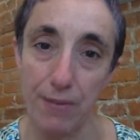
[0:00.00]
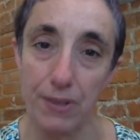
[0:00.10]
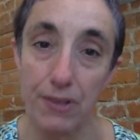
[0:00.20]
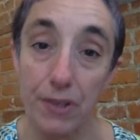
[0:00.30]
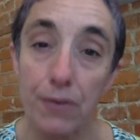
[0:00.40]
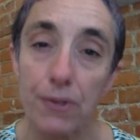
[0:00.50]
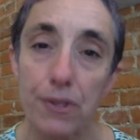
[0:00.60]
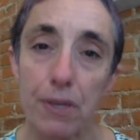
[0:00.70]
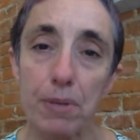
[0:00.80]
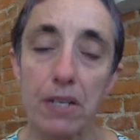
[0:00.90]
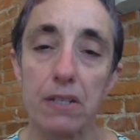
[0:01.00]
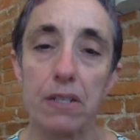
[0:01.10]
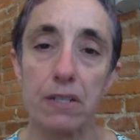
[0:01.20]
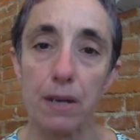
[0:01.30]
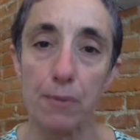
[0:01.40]
which is interesting because
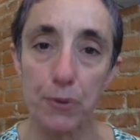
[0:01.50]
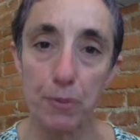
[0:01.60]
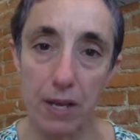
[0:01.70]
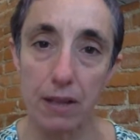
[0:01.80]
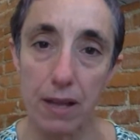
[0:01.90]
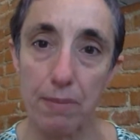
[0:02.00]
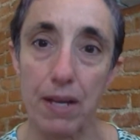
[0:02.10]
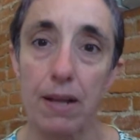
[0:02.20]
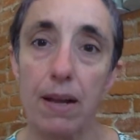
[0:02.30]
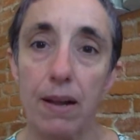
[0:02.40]
she seems to be claiming